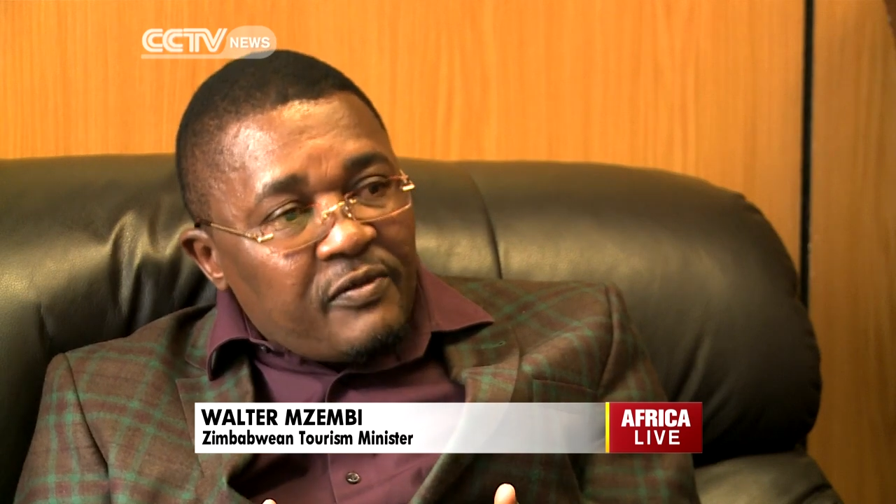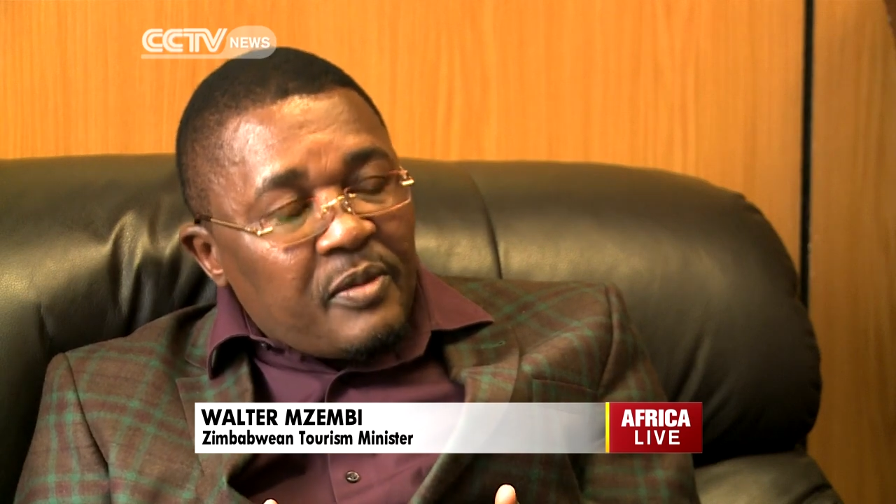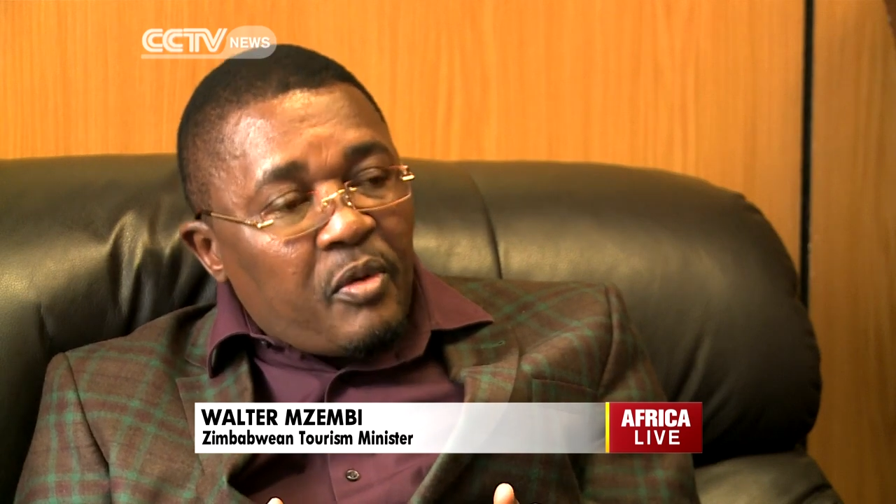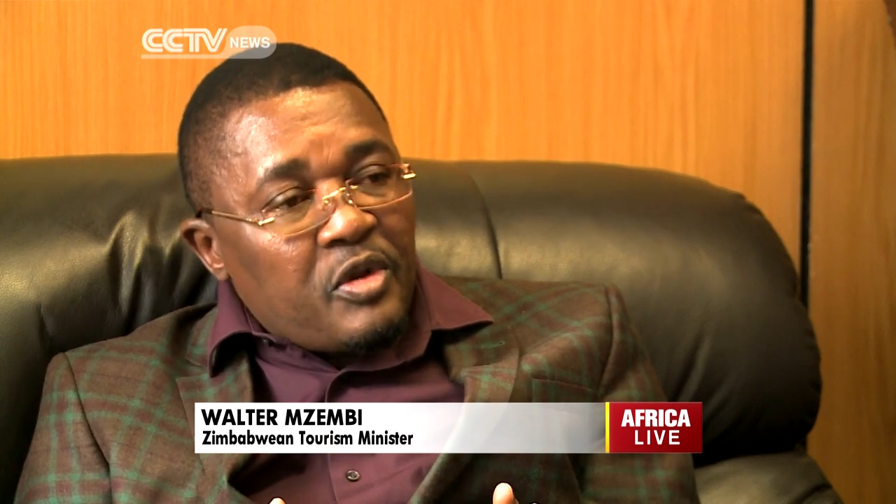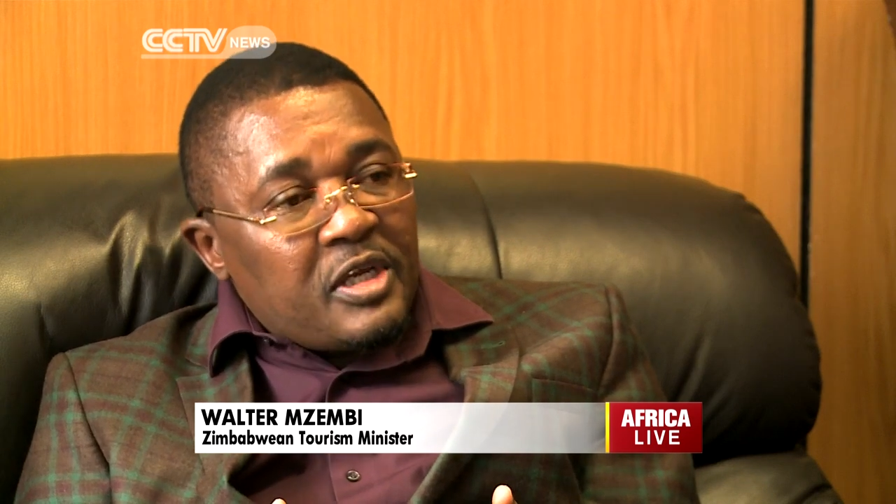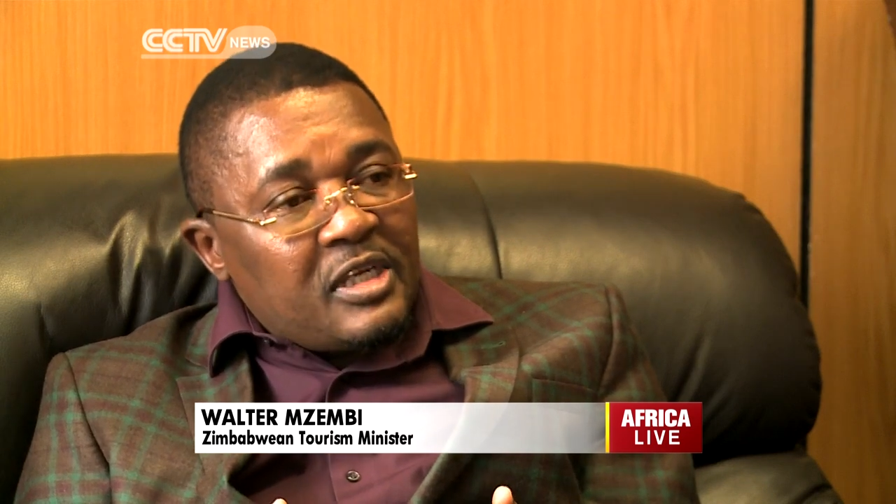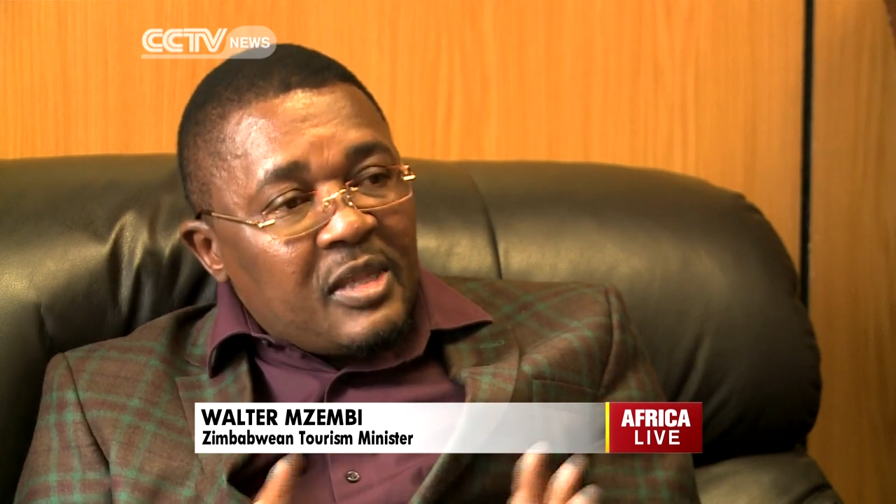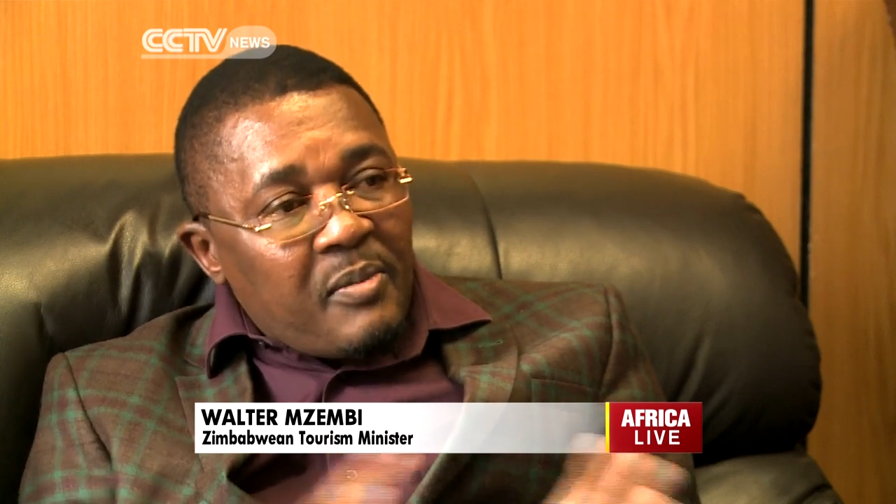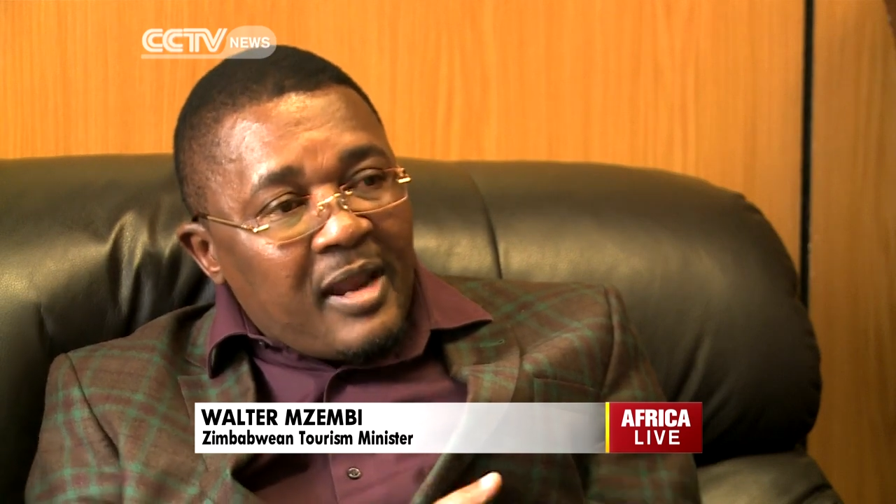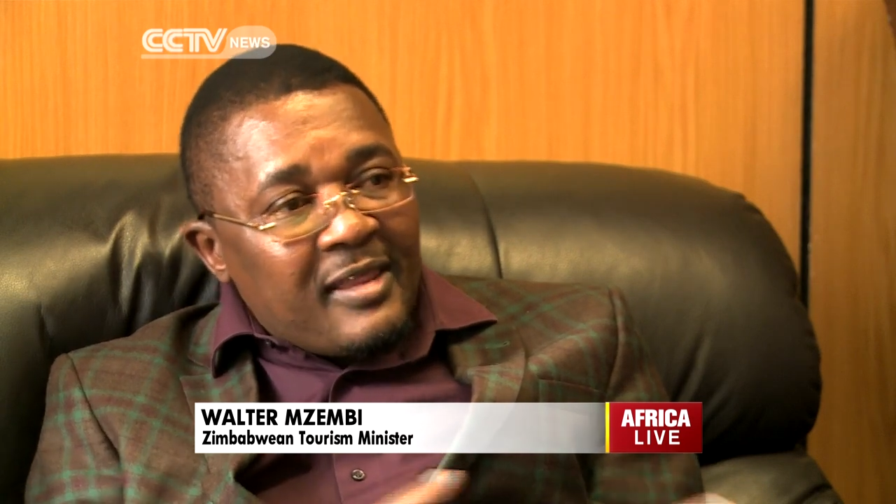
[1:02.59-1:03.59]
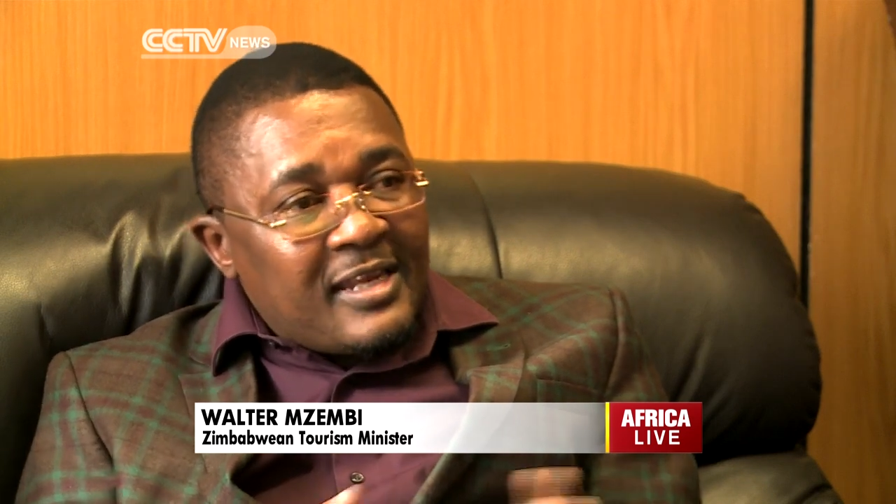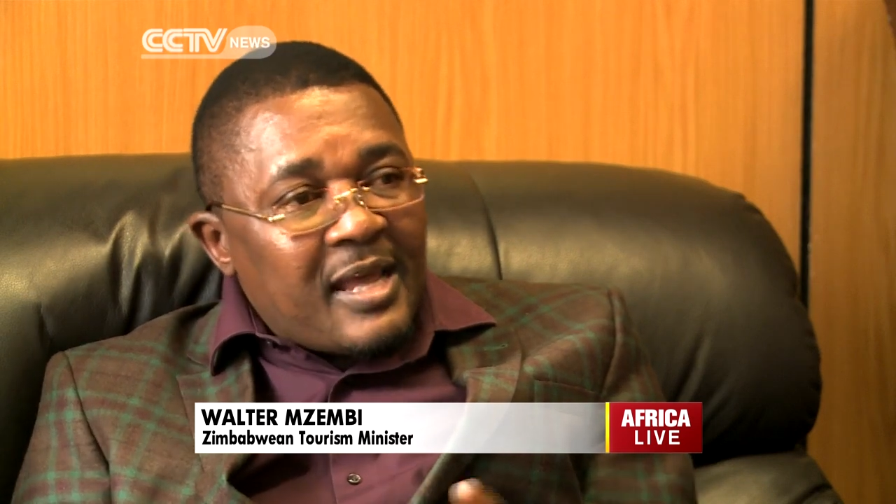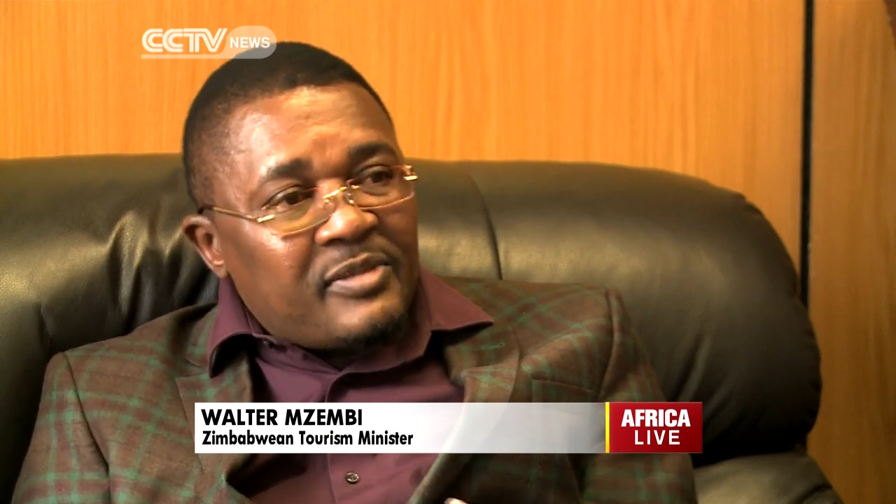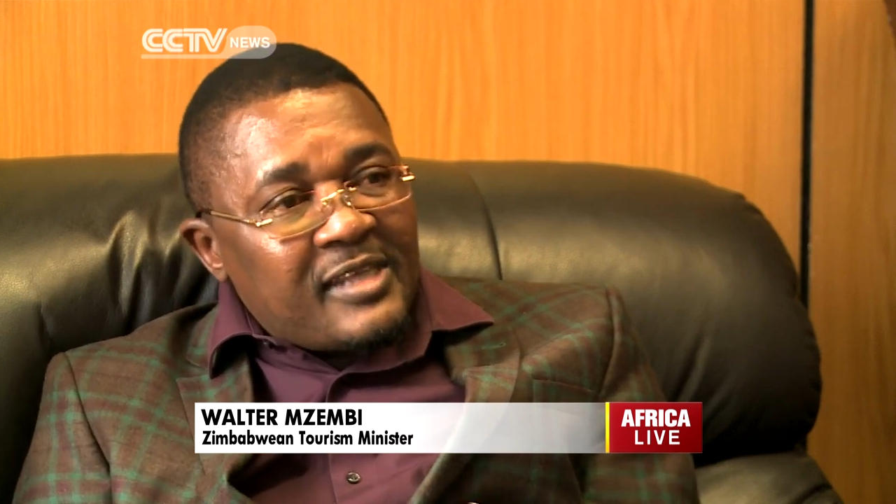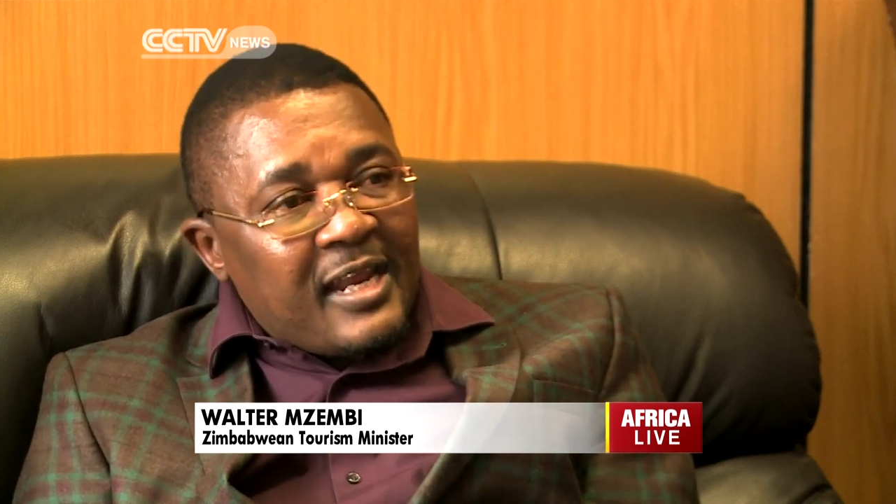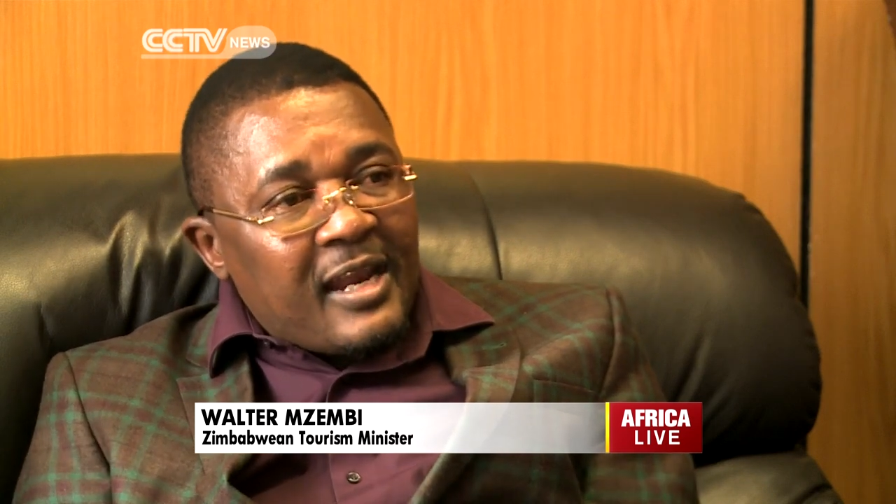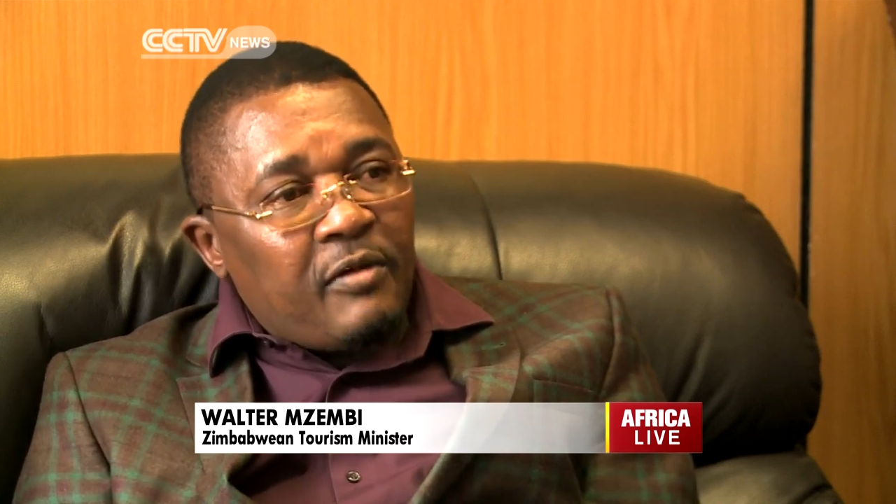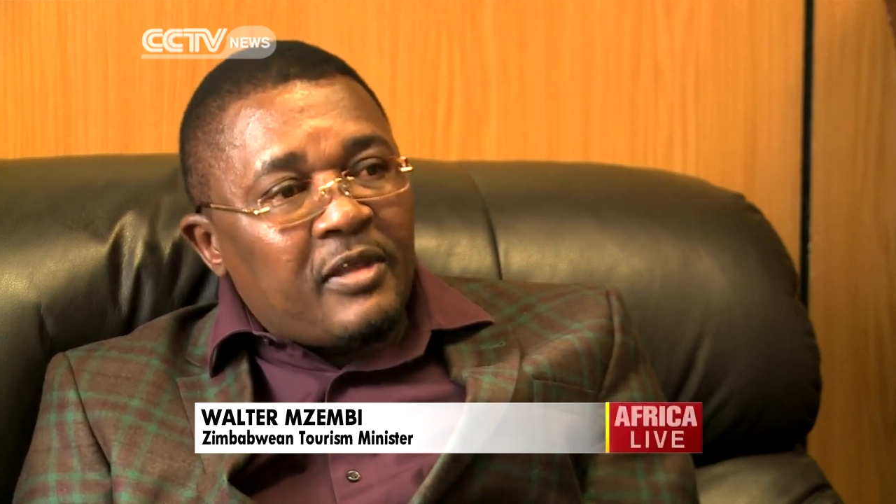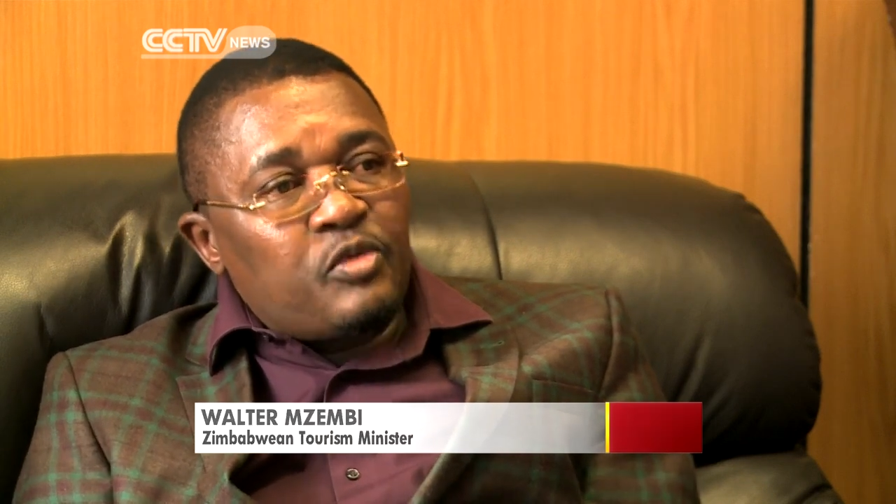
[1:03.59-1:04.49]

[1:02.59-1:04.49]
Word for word: of the project in the manner that I'm saying now,